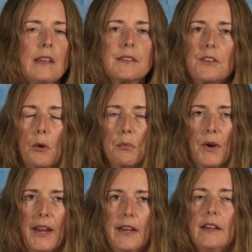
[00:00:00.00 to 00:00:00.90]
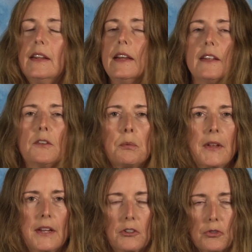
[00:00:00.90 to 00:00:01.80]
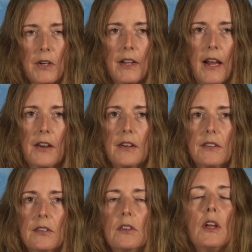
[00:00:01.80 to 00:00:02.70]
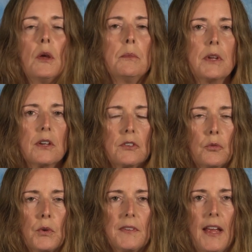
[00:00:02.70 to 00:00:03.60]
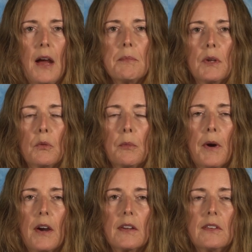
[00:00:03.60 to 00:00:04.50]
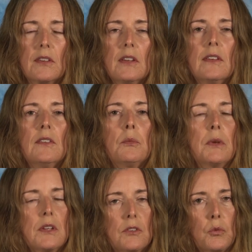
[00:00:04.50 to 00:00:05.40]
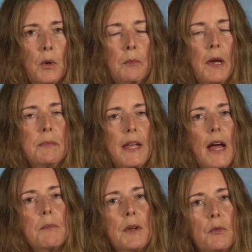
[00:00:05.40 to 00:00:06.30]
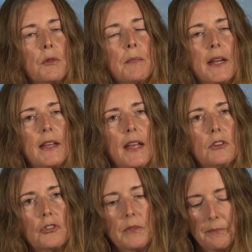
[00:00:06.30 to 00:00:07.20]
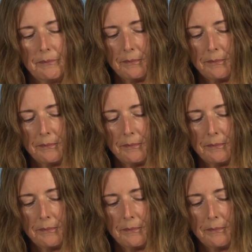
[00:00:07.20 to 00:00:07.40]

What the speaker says: It's our brain. It's playing a trick on us because of what's happening with Parkinson's, because of what might be happening with medication.